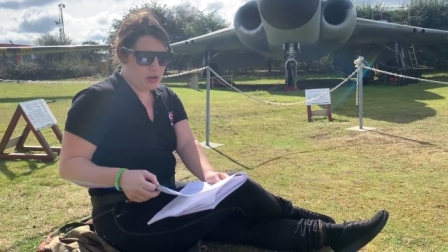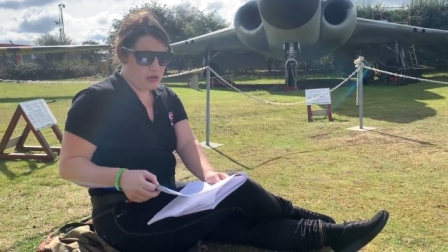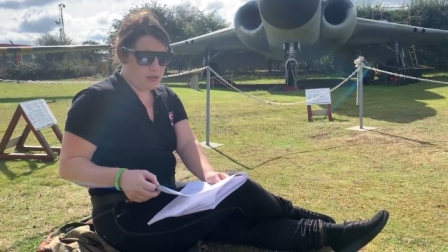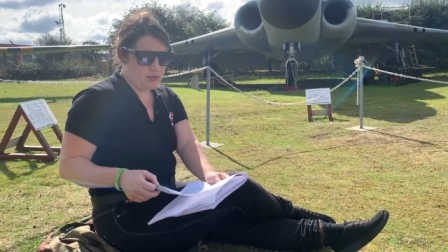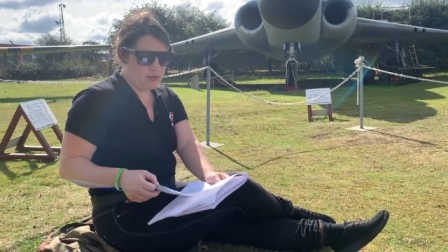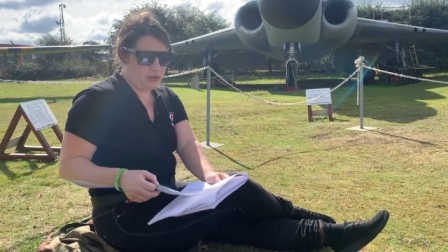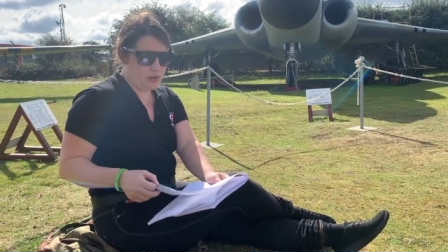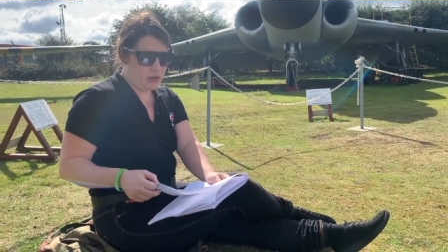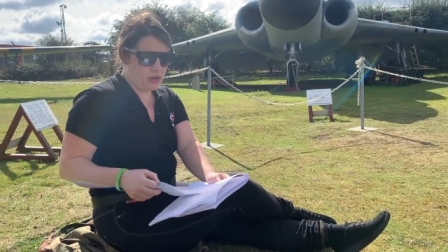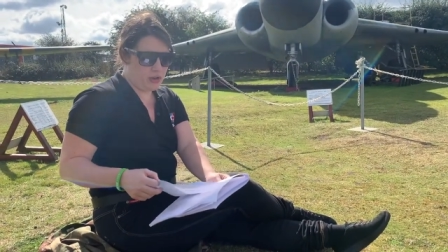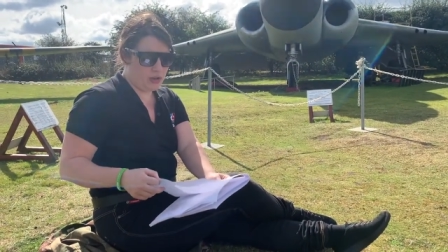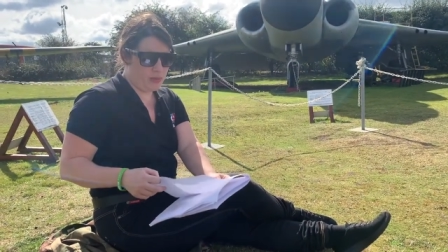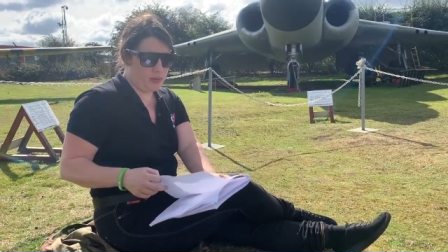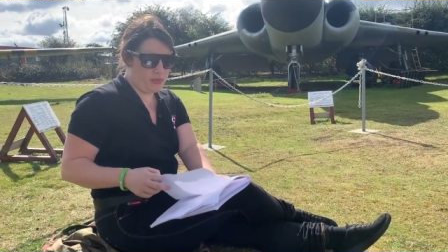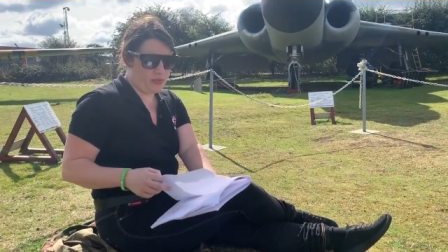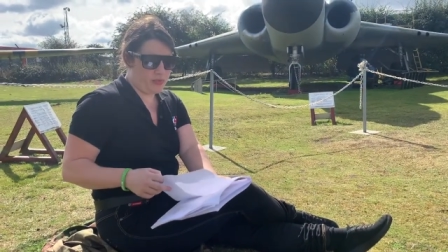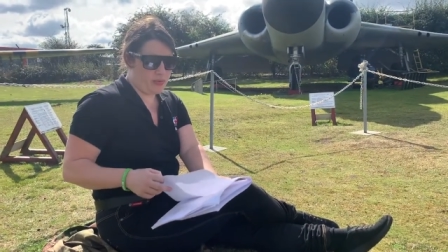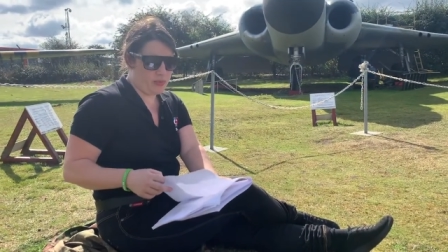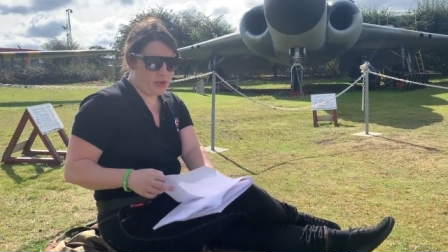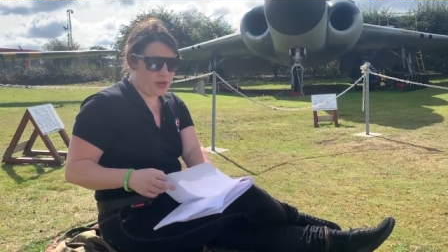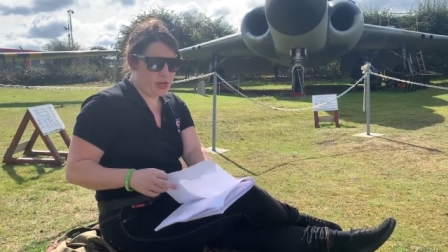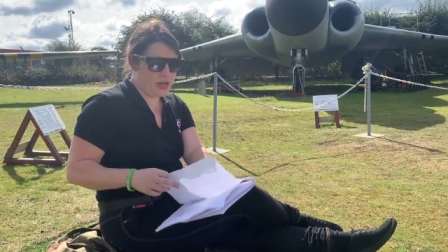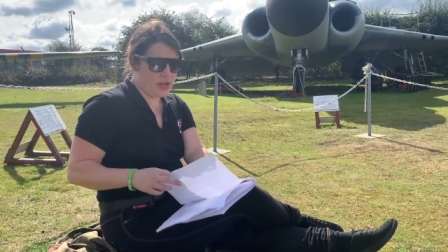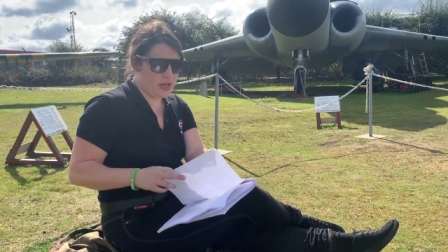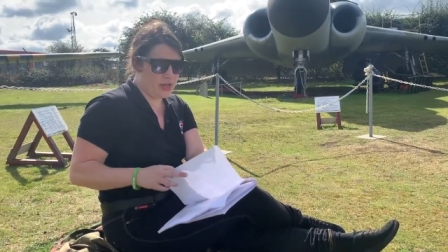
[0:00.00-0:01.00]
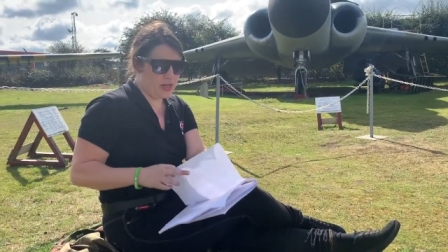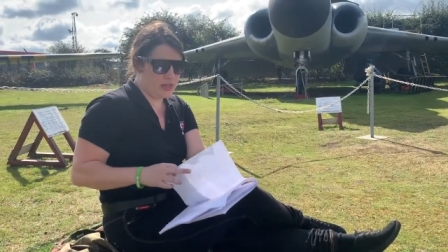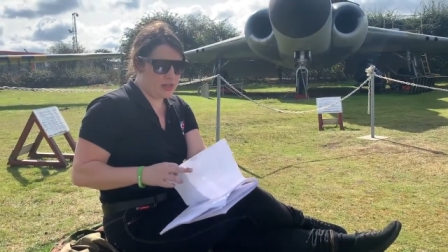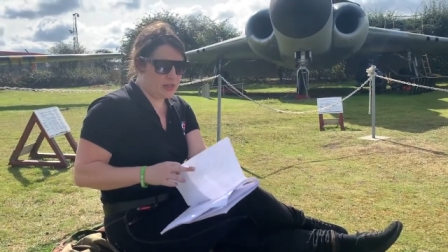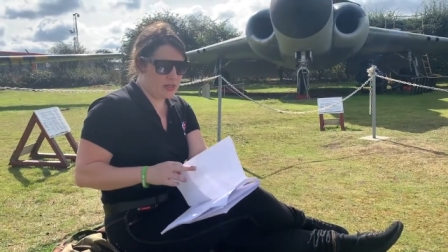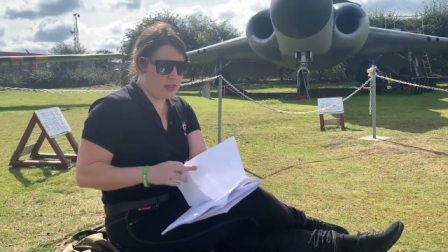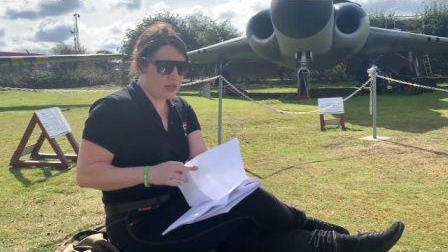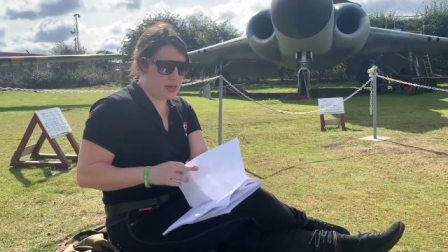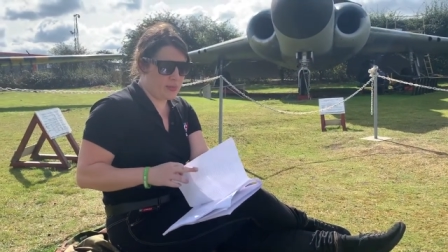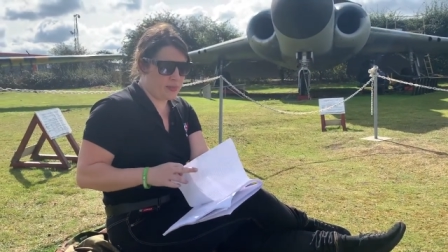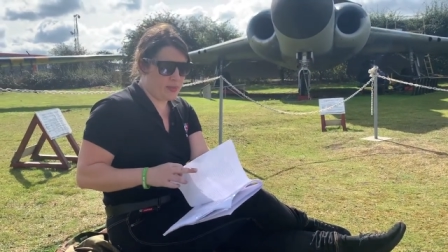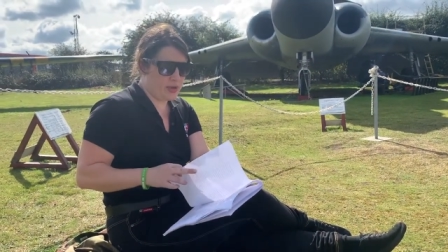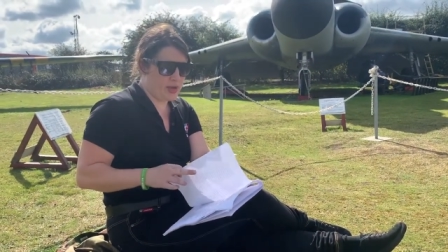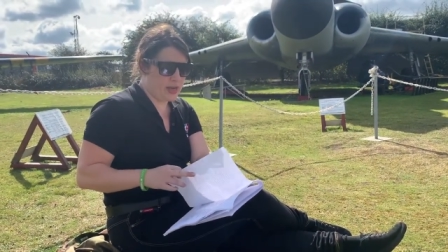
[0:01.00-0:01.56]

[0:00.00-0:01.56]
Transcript: Volume 3, December